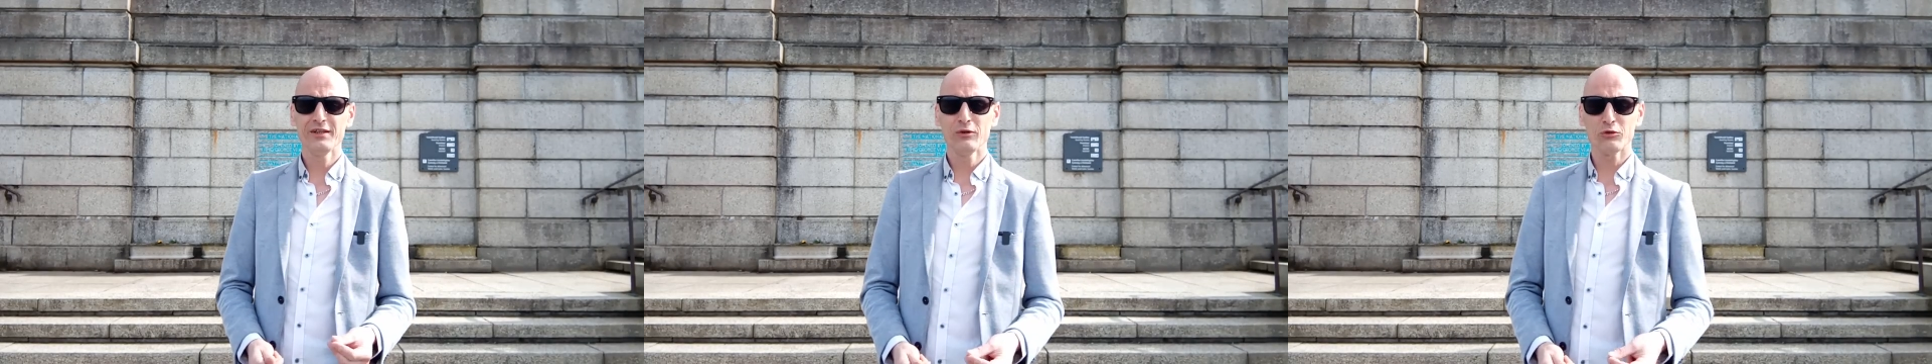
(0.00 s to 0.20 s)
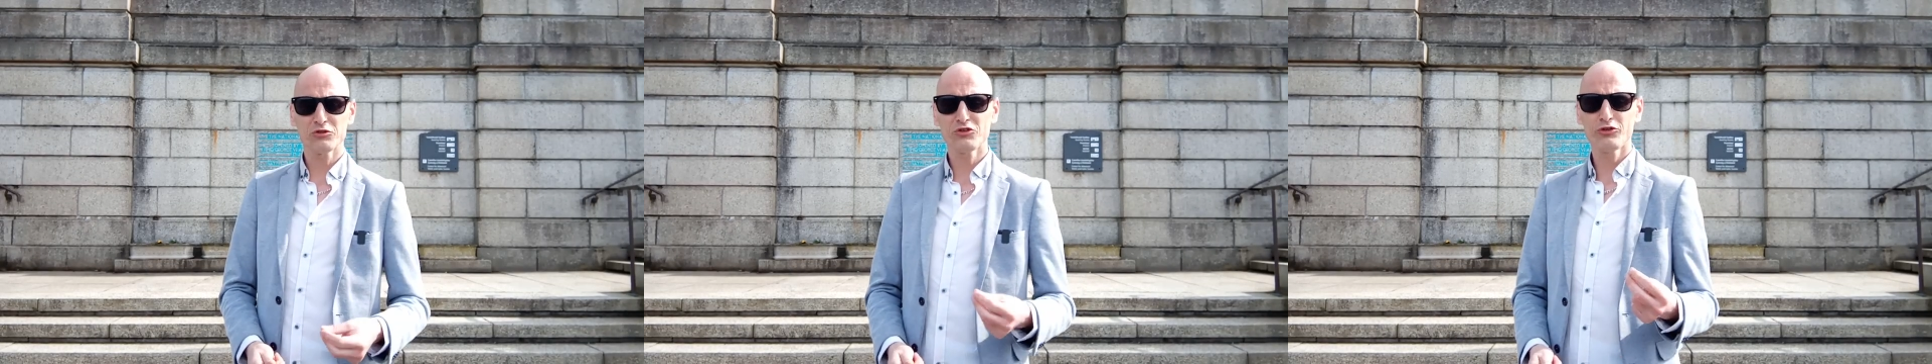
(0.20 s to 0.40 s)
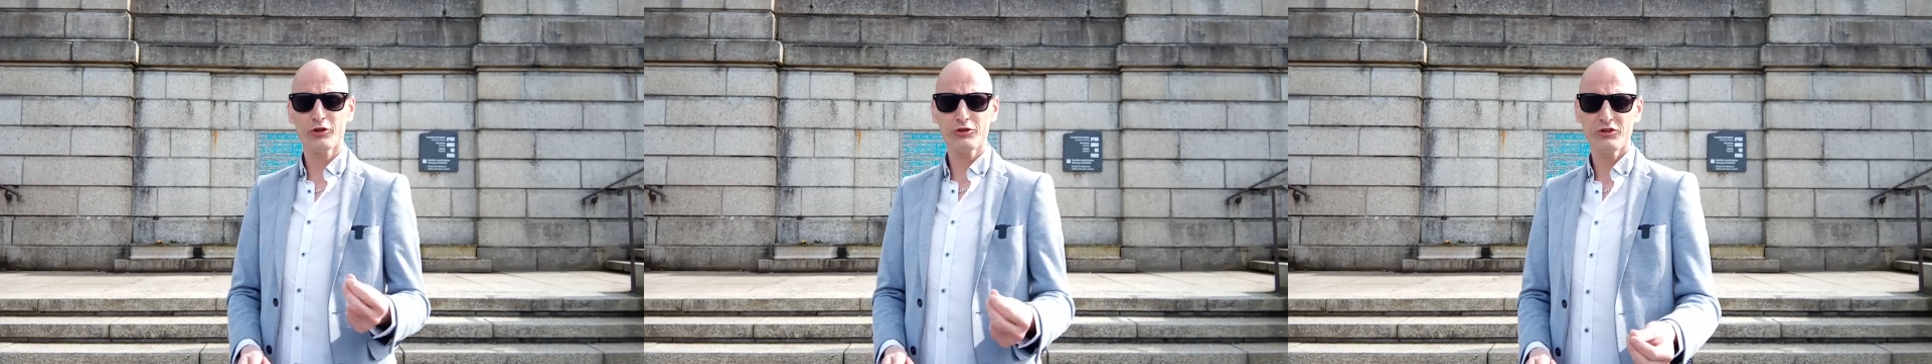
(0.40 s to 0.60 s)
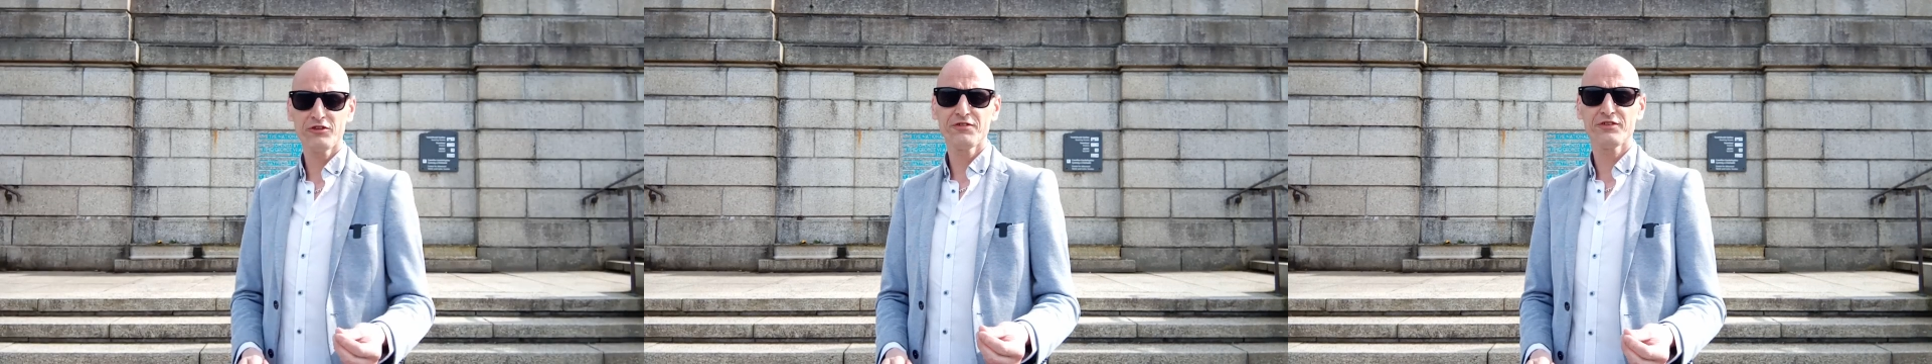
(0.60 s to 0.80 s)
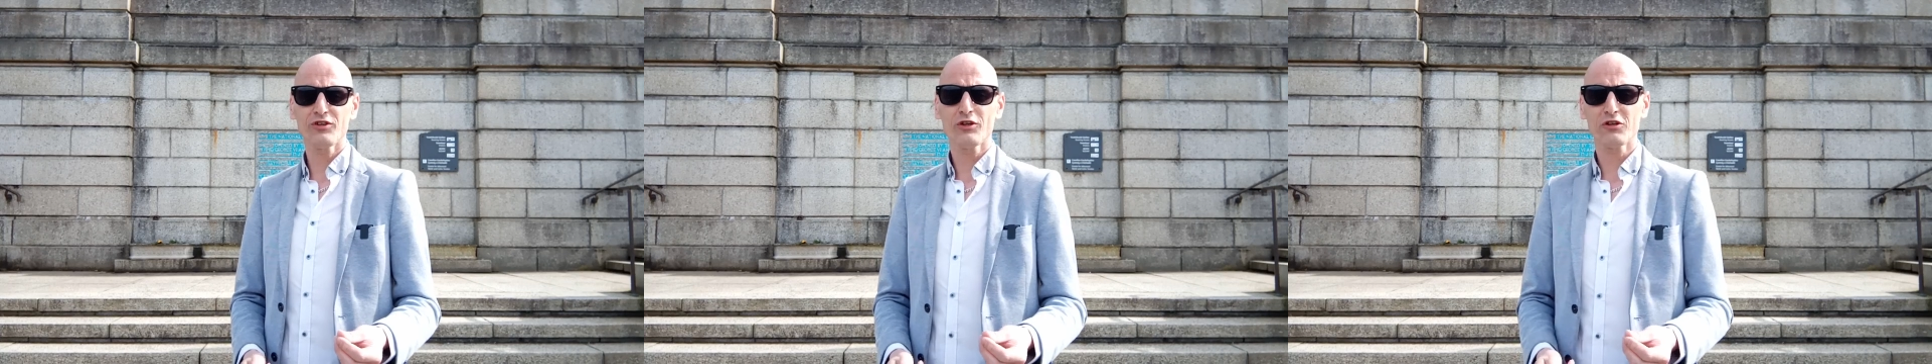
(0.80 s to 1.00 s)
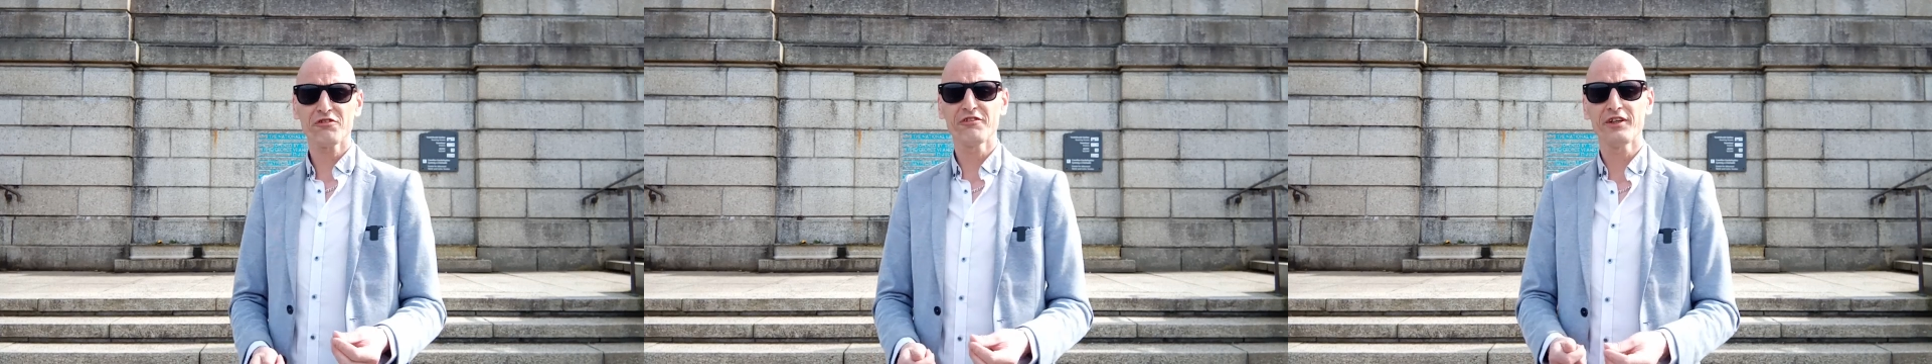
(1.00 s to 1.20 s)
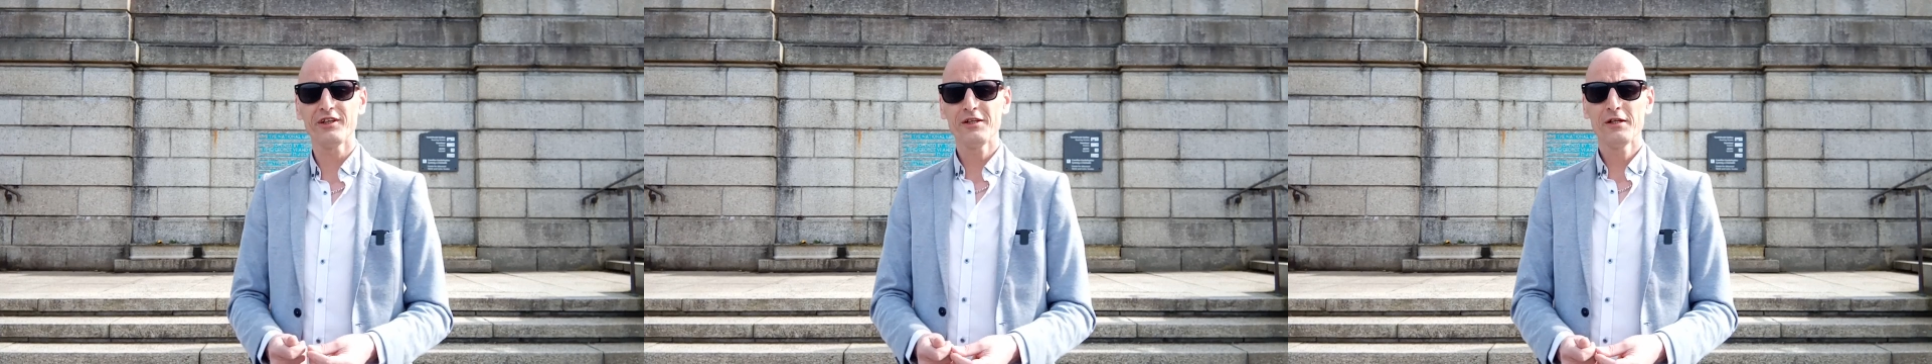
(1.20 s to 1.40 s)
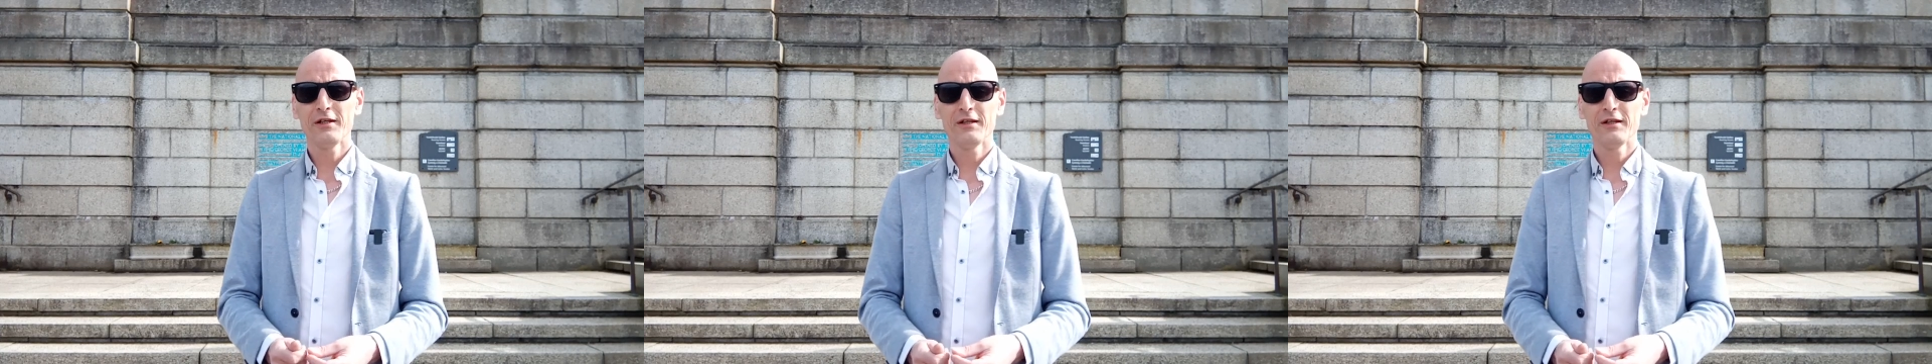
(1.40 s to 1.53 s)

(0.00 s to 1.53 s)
or structured photography.